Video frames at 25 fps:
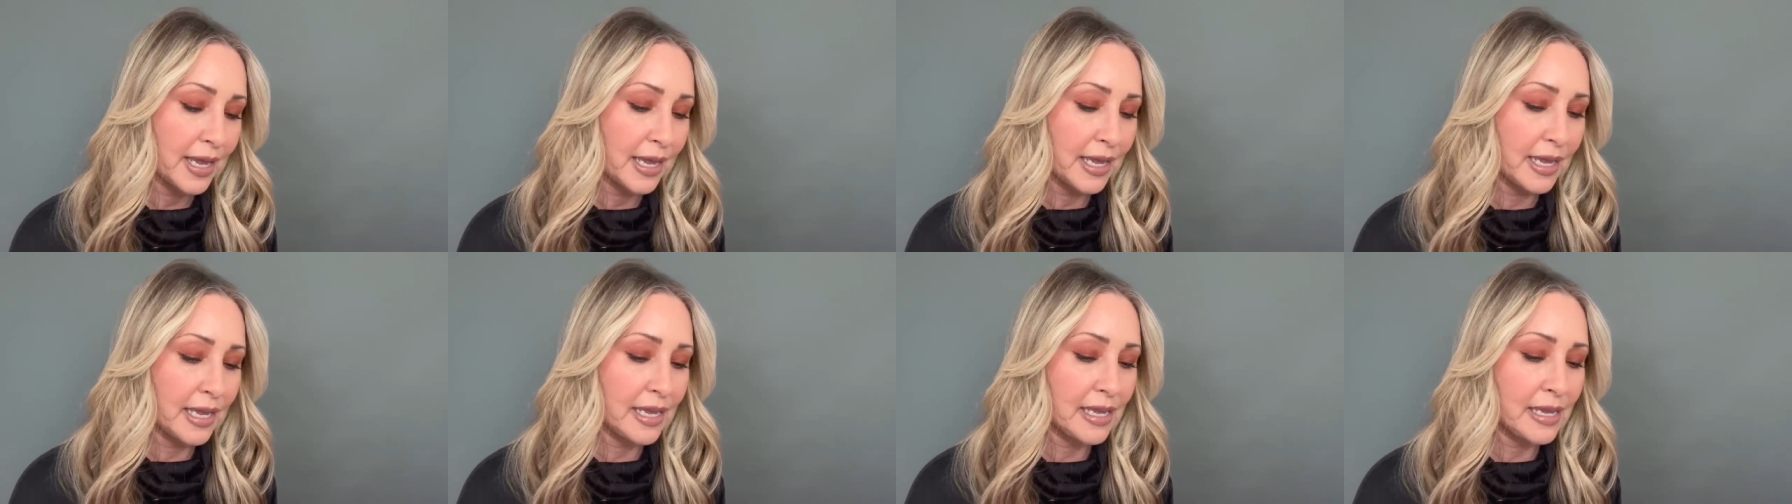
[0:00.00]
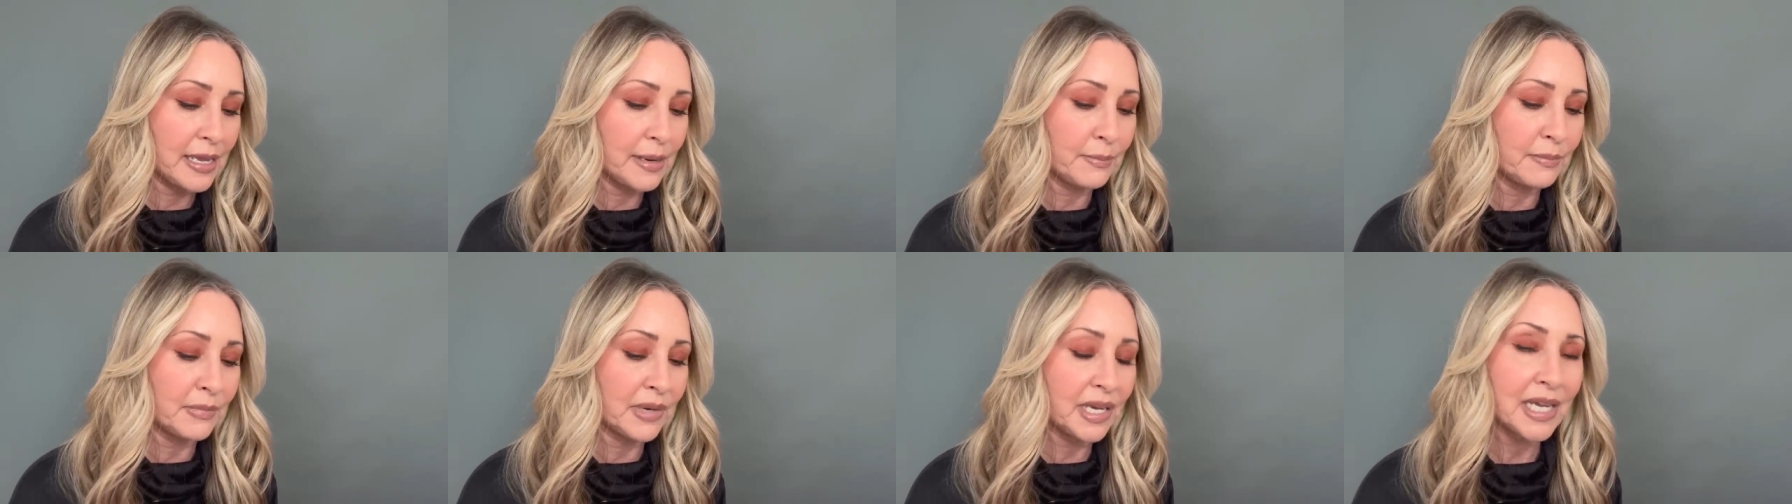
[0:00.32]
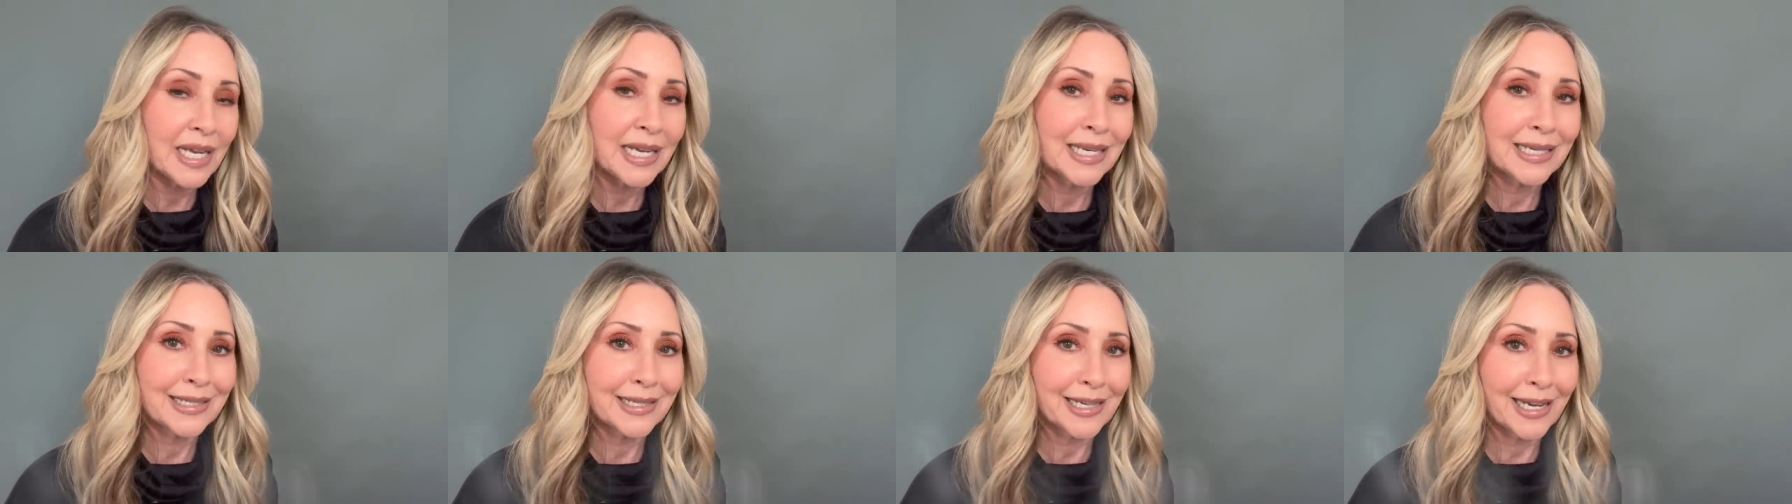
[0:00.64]

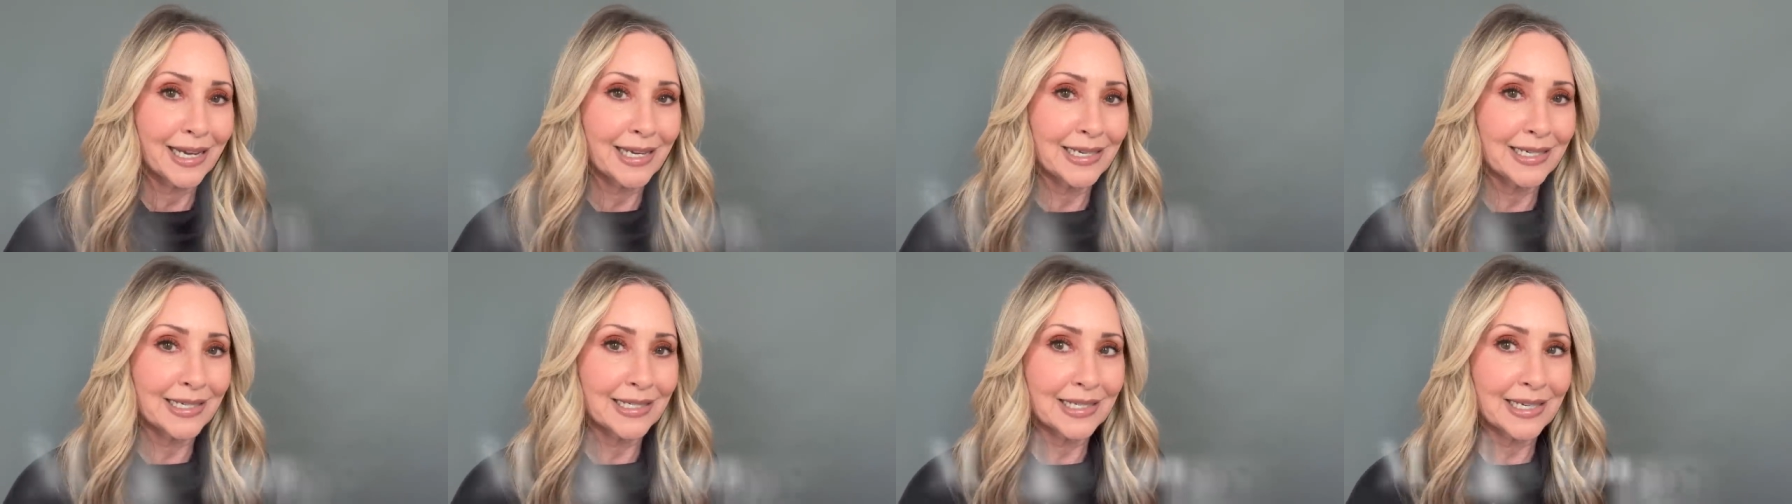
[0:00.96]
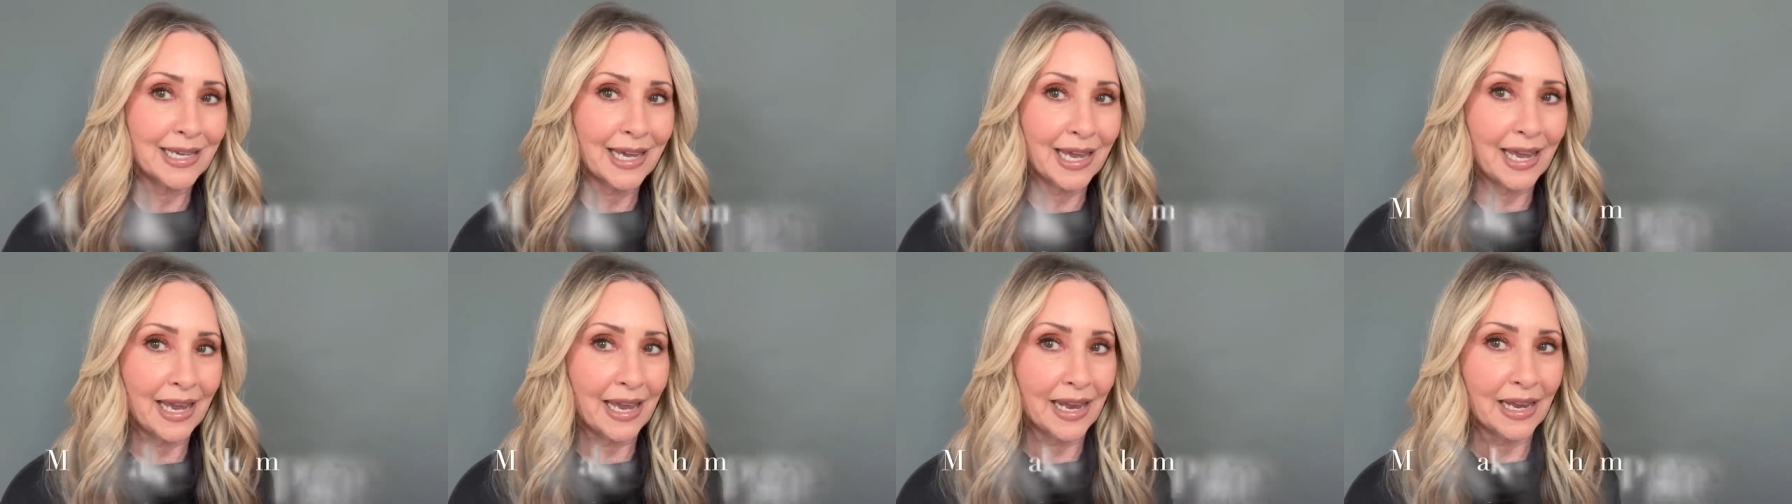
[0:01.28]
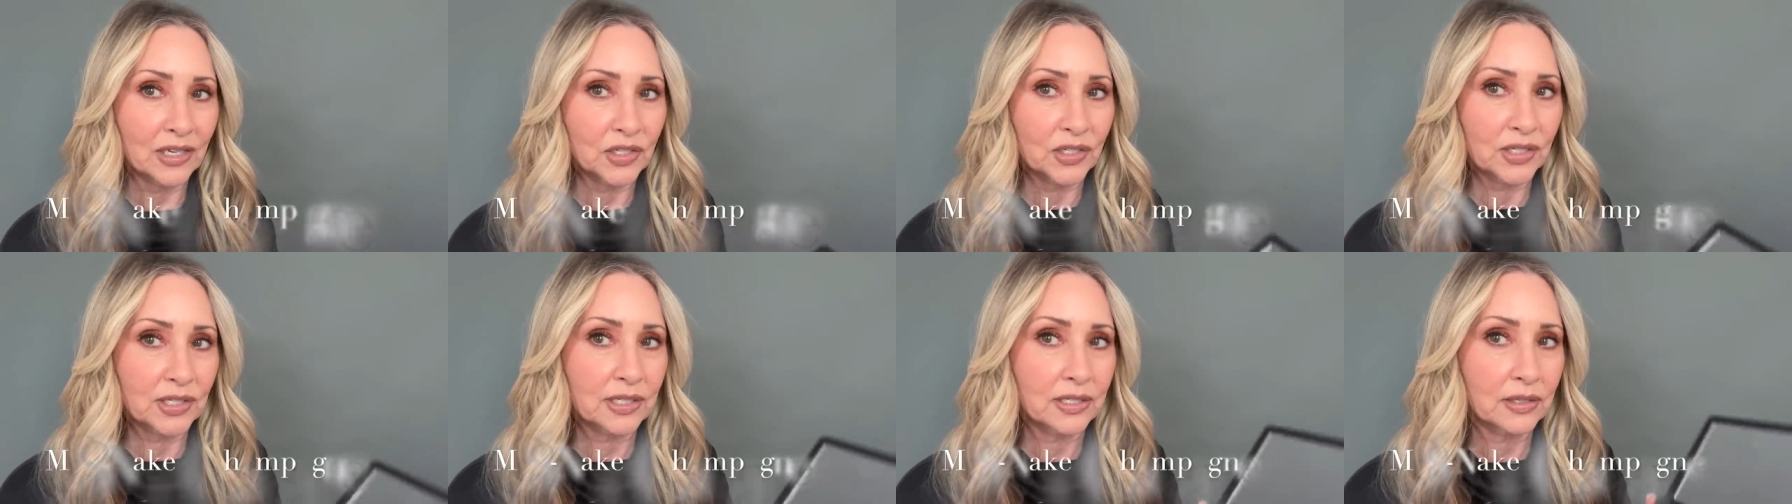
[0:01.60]

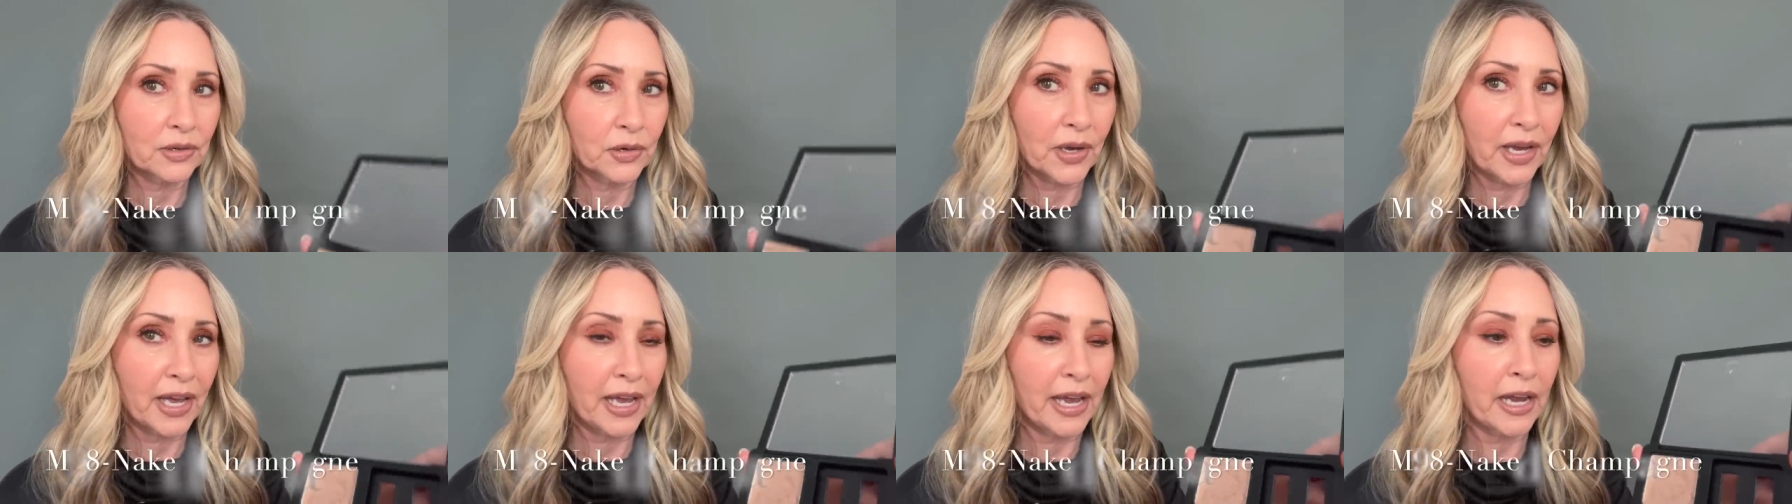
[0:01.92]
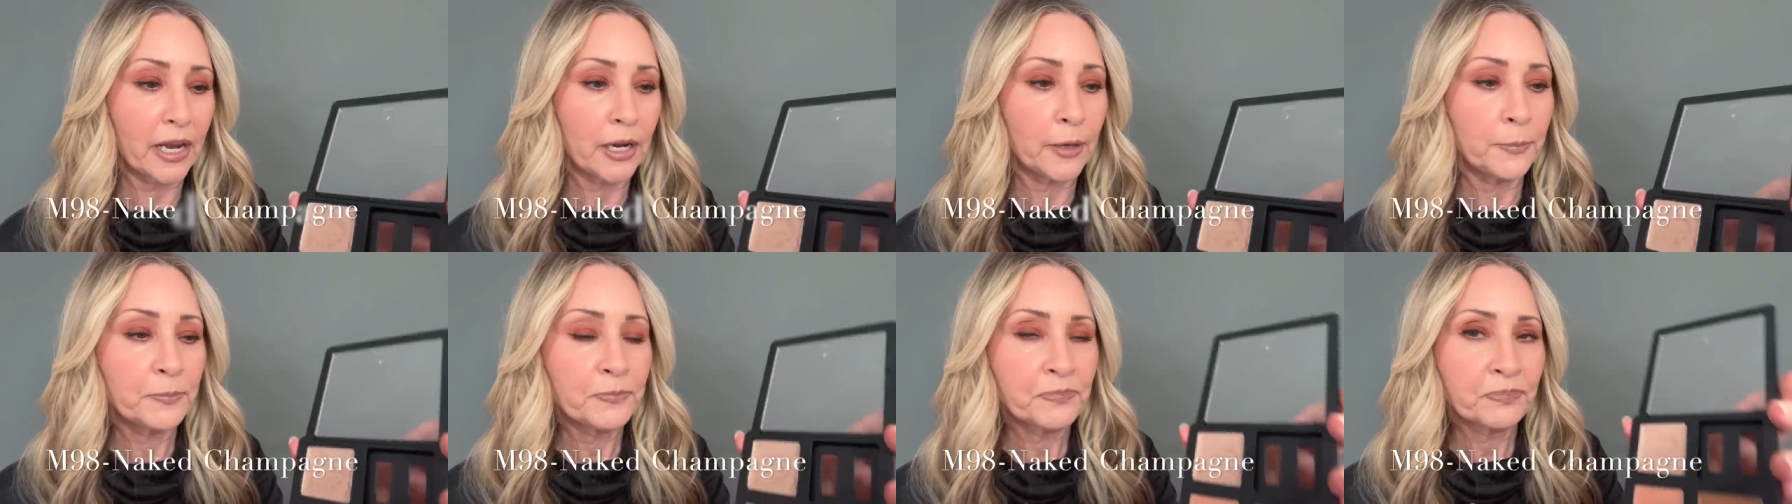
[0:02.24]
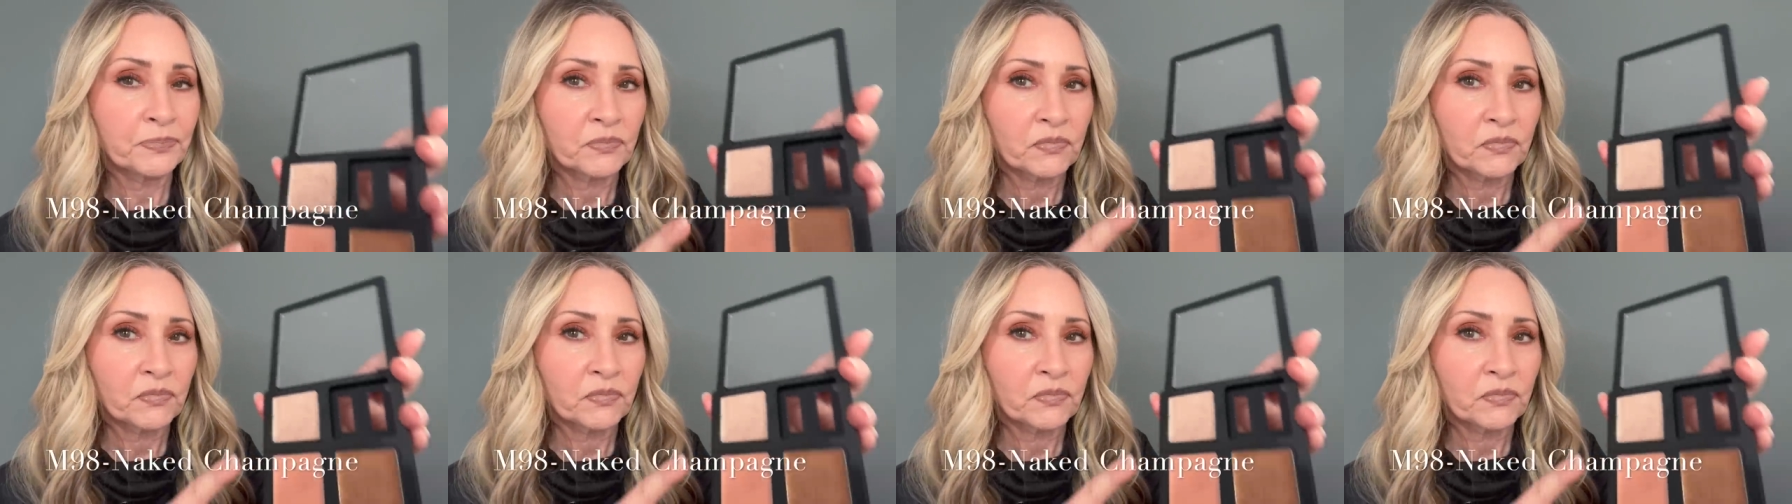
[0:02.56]
M98, okay?